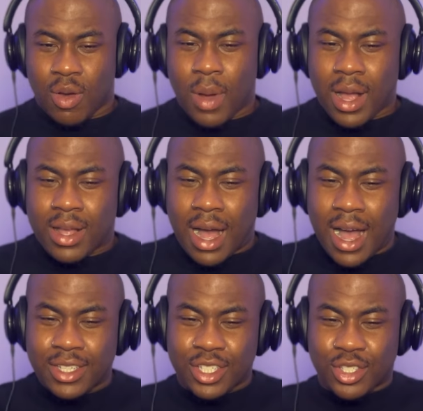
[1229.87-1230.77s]
Oh my
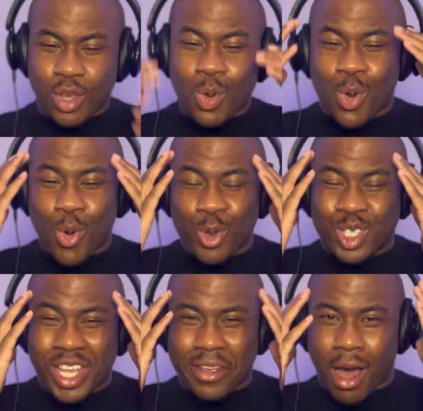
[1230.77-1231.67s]
gosh, it's so cool
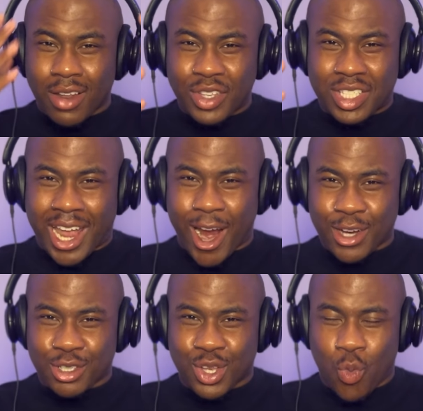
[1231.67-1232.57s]
seeing all of these
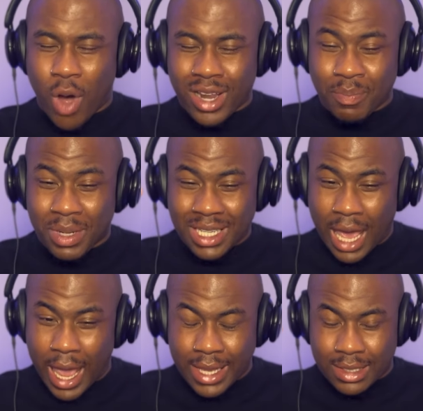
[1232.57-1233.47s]
characters in one
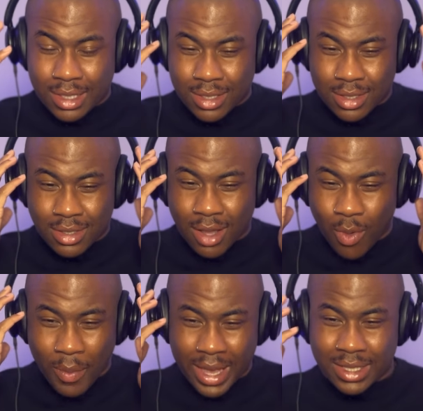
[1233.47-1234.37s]
place. This is so
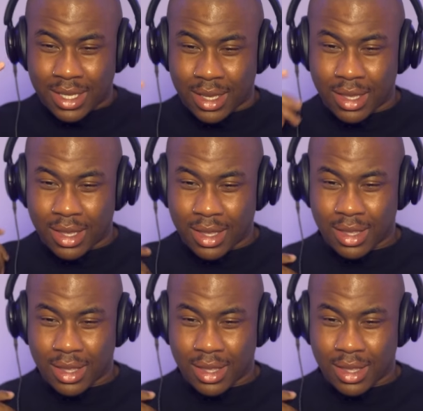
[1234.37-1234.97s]
amazing.